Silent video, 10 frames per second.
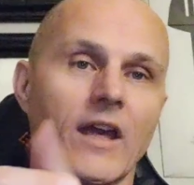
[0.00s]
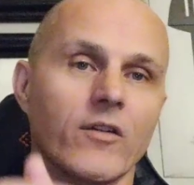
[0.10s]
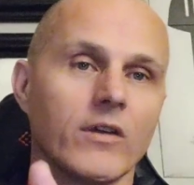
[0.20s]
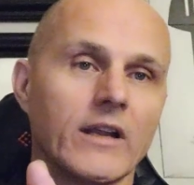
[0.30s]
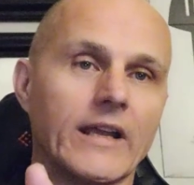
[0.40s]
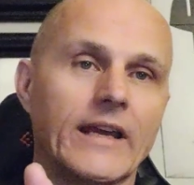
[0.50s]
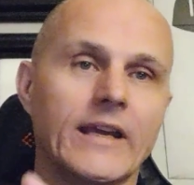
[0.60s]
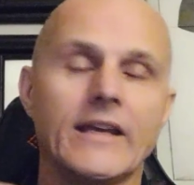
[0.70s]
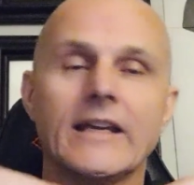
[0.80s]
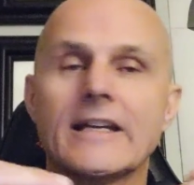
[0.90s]

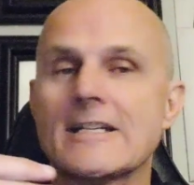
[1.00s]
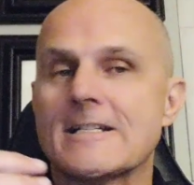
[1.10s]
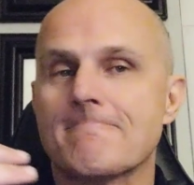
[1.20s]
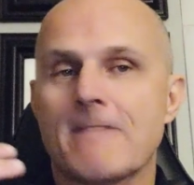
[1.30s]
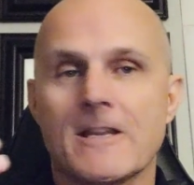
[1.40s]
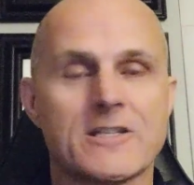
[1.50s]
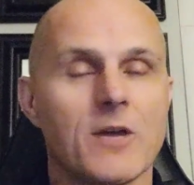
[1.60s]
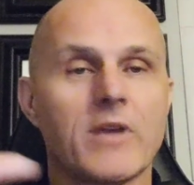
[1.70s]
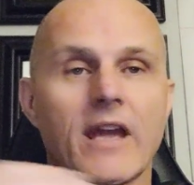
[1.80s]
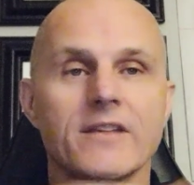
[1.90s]
really, in some
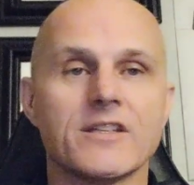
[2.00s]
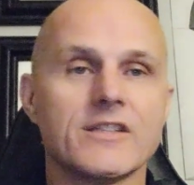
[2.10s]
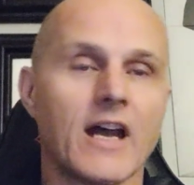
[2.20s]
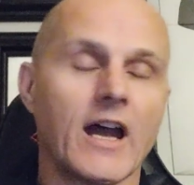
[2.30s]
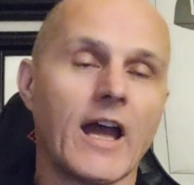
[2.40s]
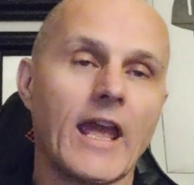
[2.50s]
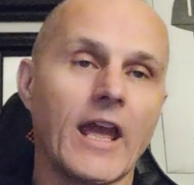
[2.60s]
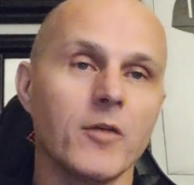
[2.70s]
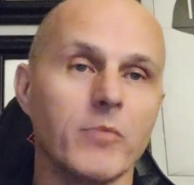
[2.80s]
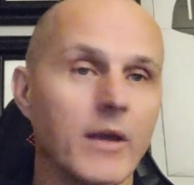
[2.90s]
cases, I
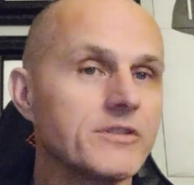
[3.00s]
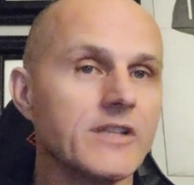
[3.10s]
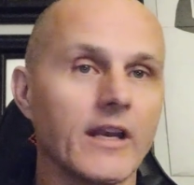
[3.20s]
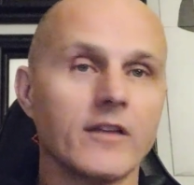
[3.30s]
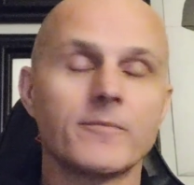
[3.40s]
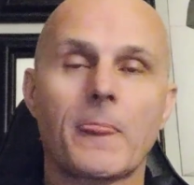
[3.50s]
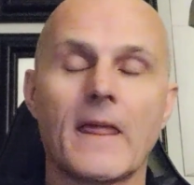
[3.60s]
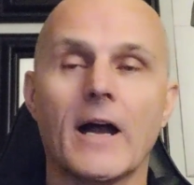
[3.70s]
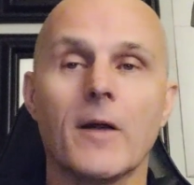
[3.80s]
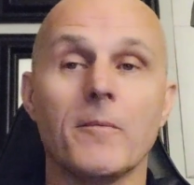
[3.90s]
am babysitting.
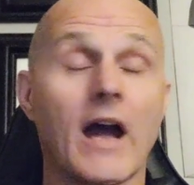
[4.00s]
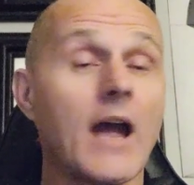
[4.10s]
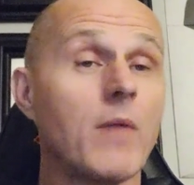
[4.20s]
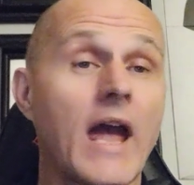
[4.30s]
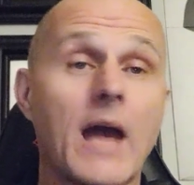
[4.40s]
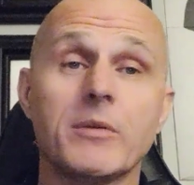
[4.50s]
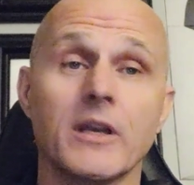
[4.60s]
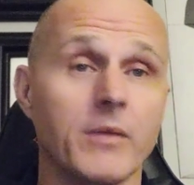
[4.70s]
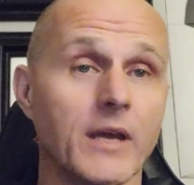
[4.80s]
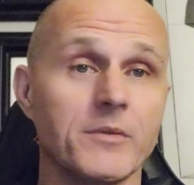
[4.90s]
Um, I'm happy to
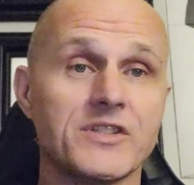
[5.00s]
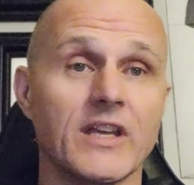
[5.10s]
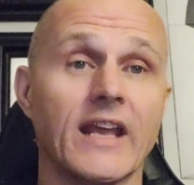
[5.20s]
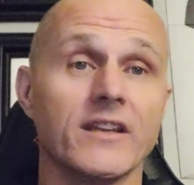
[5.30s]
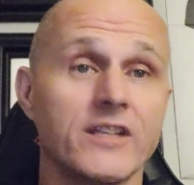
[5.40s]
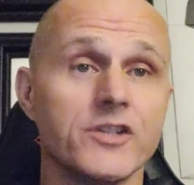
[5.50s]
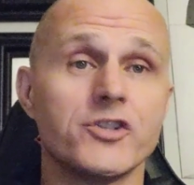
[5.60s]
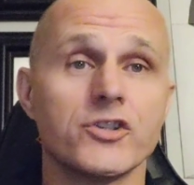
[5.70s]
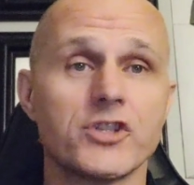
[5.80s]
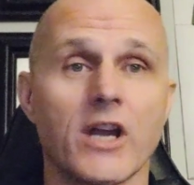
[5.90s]
babysit and teach
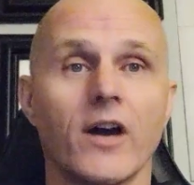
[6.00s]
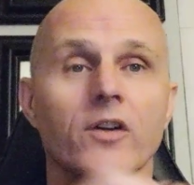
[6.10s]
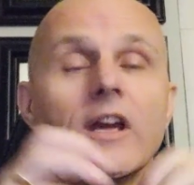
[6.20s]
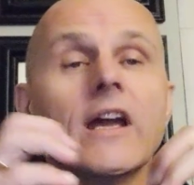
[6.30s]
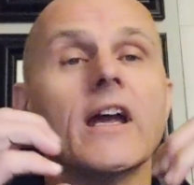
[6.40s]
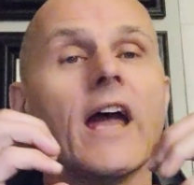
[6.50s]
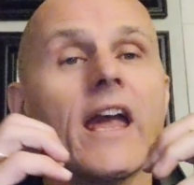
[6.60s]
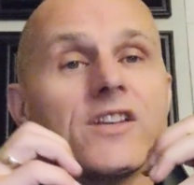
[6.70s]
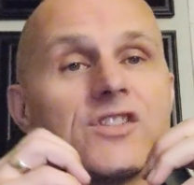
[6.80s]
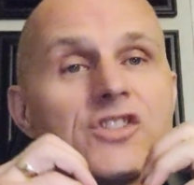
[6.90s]
your child a
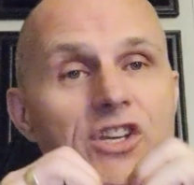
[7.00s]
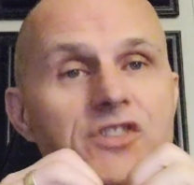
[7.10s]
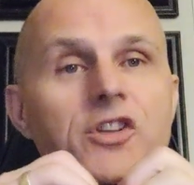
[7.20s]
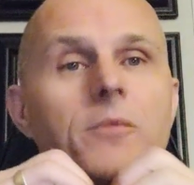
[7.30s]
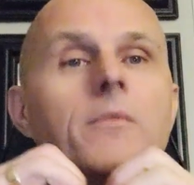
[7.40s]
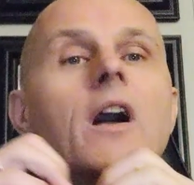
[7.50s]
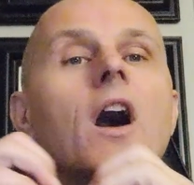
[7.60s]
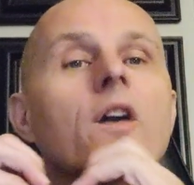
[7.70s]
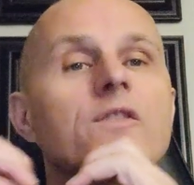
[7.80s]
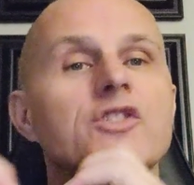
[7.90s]
system
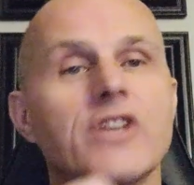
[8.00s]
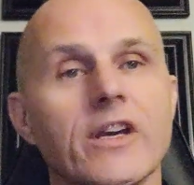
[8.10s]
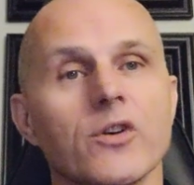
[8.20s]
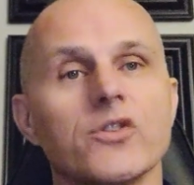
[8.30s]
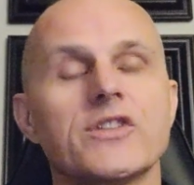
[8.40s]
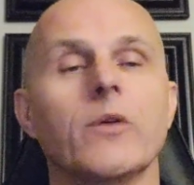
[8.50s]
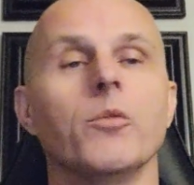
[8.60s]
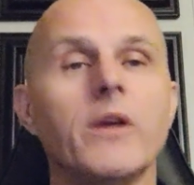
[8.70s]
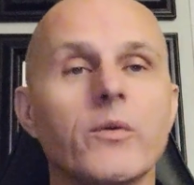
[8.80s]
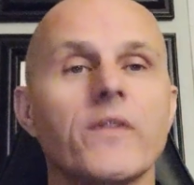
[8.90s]
of skills that will
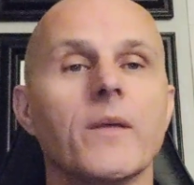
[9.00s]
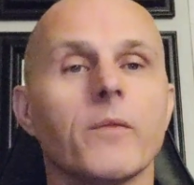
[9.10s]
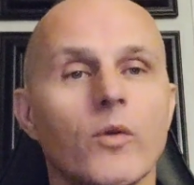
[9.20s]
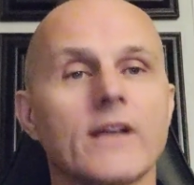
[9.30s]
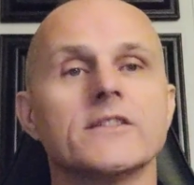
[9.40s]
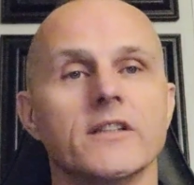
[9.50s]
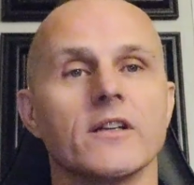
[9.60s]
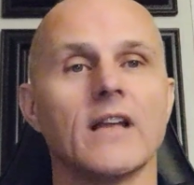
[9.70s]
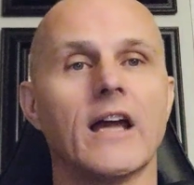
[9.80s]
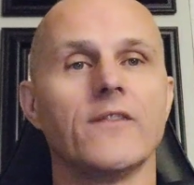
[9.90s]
be with them the rest of their
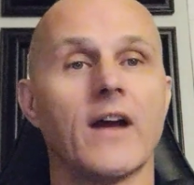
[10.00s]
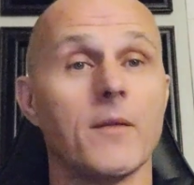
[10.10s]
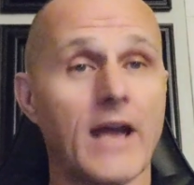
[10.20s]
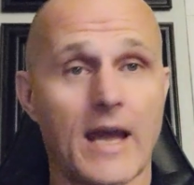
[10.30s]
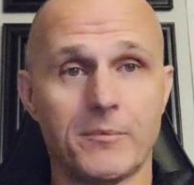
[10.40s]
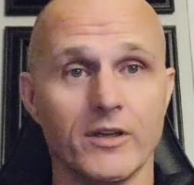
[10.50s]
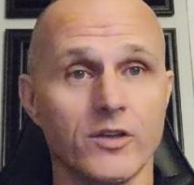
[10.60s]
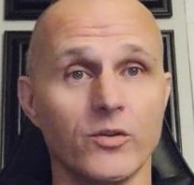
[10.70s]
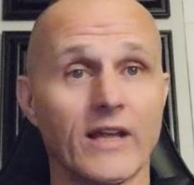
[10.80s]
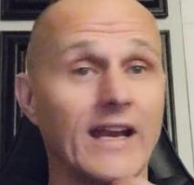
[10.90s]
life. I am happy to
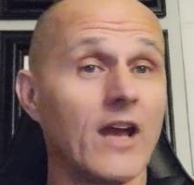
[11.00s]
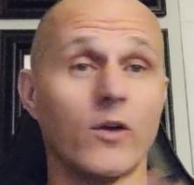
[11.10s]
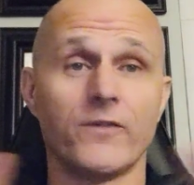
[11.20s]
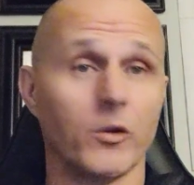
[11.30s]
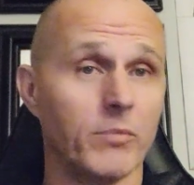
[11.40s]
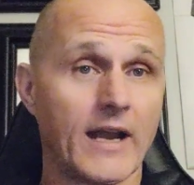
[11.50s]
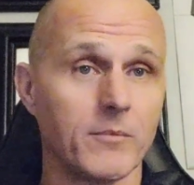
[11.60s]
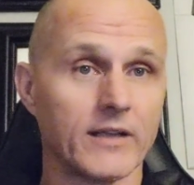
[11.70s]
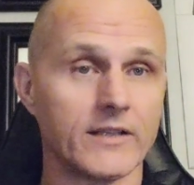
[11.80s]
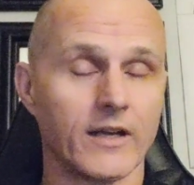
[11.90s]
do that. I don't feel bad
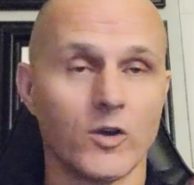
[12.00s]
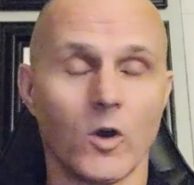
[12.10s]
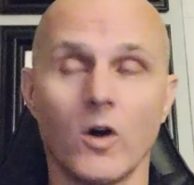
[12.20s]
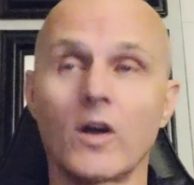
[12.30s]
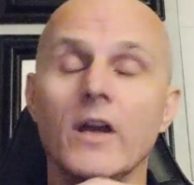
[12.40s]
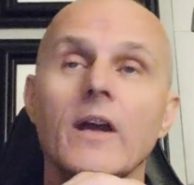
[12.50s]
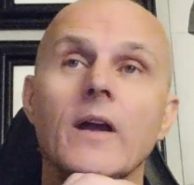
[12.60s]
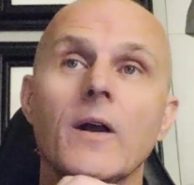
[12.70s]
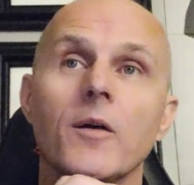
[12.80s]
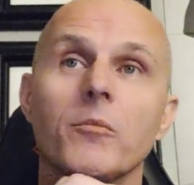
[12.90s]
about that at all.
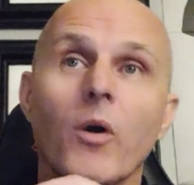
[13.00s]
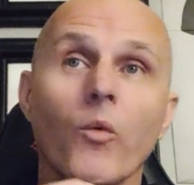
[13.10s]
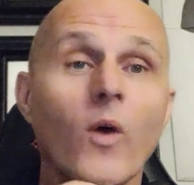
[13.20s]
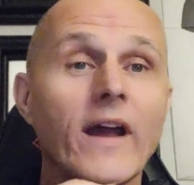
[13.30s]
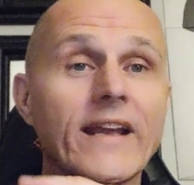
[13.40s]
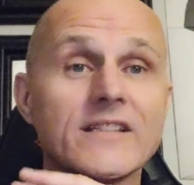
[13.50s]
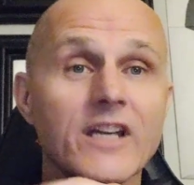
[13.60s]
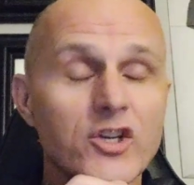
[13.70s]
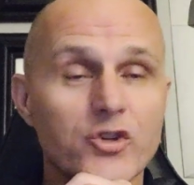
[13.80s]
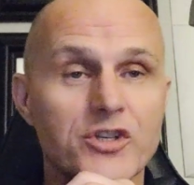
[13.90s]
But what is
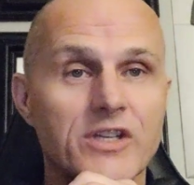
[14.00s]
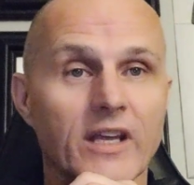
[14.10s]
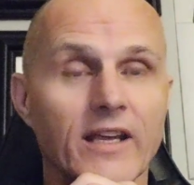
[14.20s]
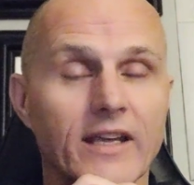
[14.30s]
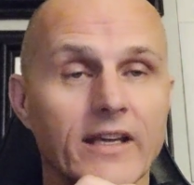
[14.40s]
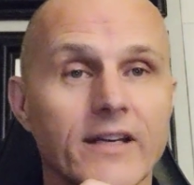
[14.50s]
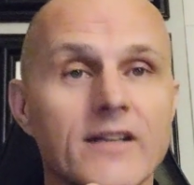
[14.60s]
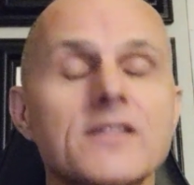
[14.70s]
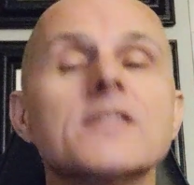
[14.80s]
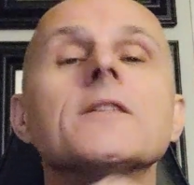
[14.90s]
interesting is